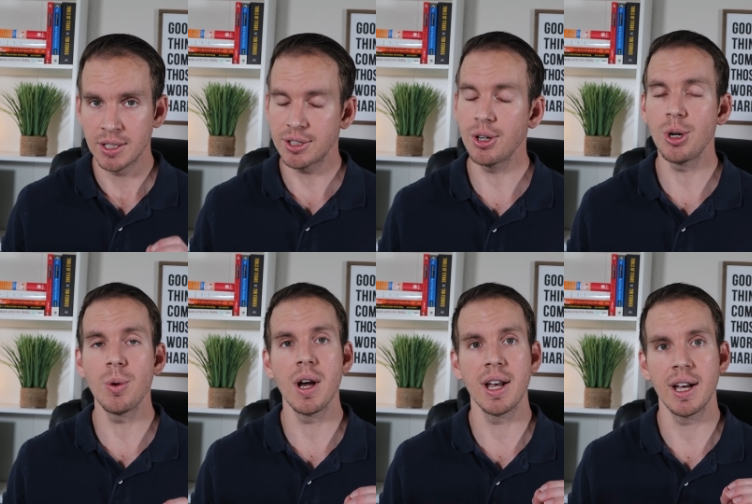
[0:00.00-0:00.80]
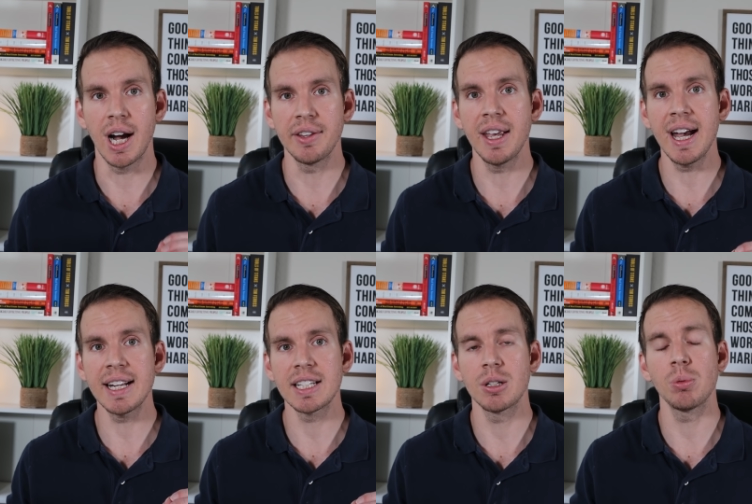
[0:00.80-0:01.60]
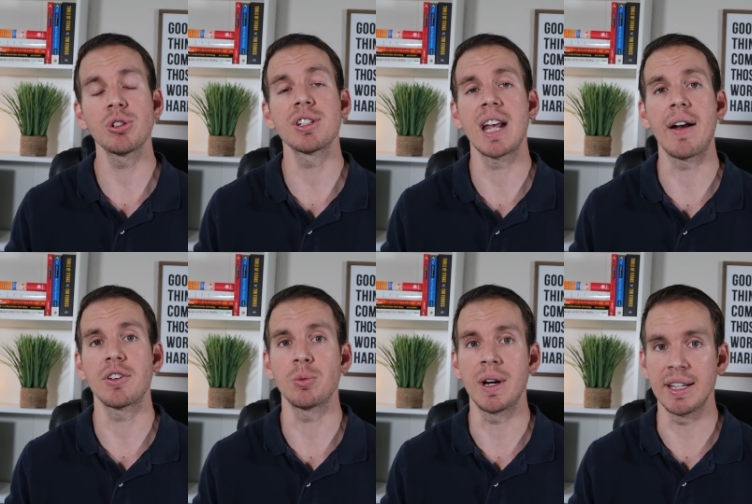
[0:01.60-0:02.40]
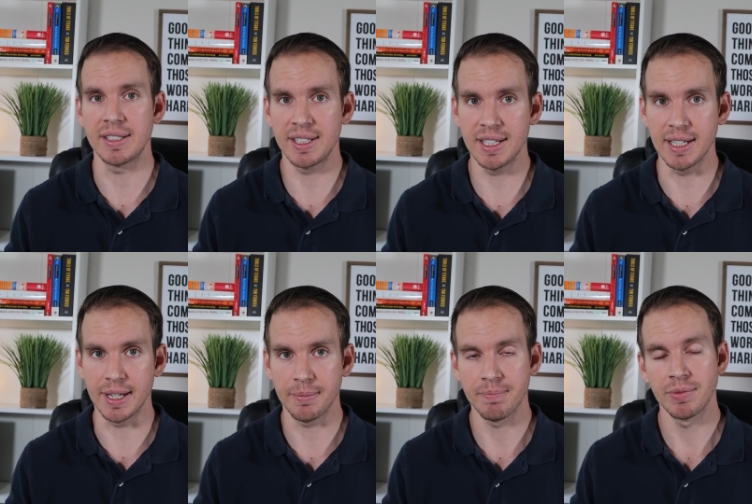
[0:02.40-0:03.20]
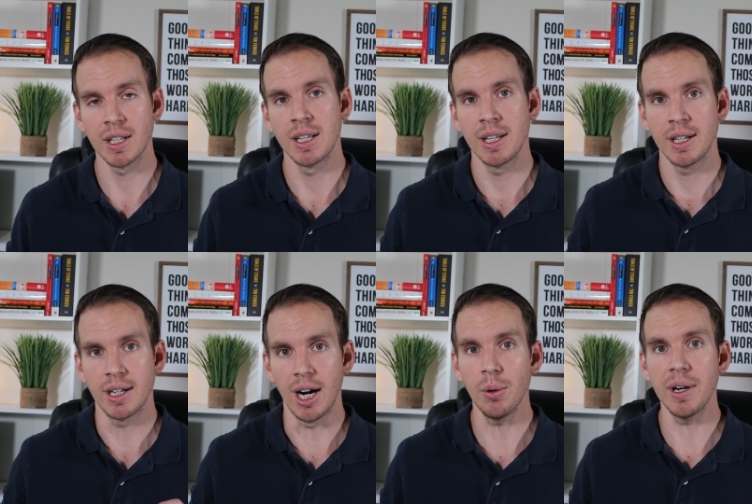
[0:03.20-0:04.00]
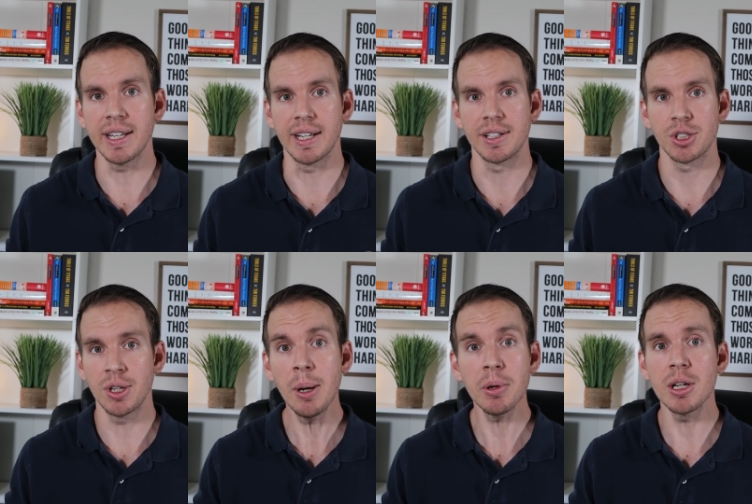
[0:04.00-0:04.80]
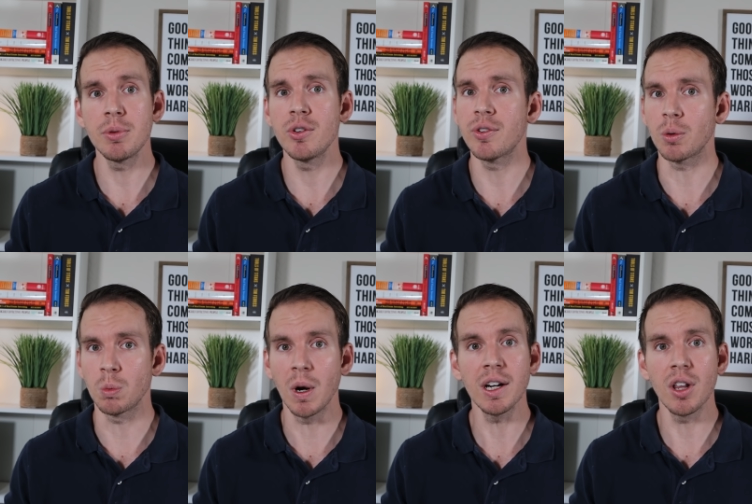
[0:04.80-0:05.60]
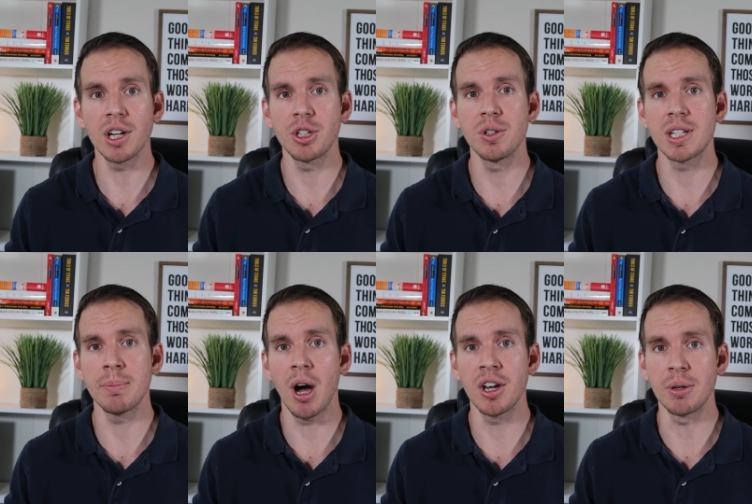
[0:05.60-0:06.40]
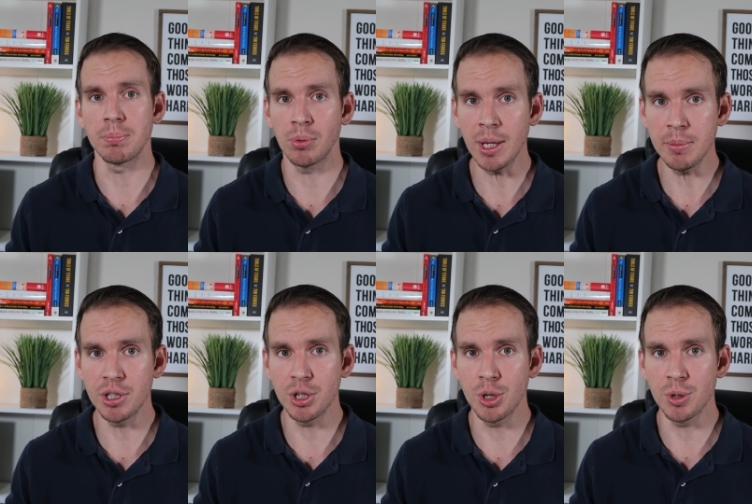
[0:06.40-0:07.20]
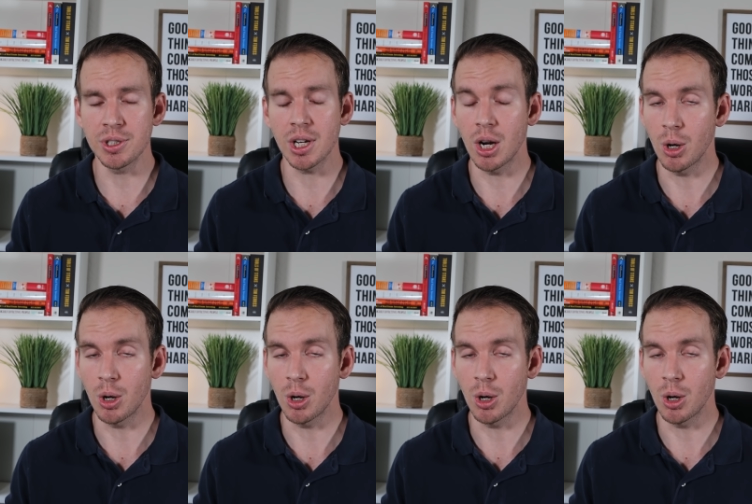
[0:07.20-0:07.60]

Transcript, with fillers: So on that, we'll just have to wait and see. Alrighty, so now I'm going to move right along to some unemployment news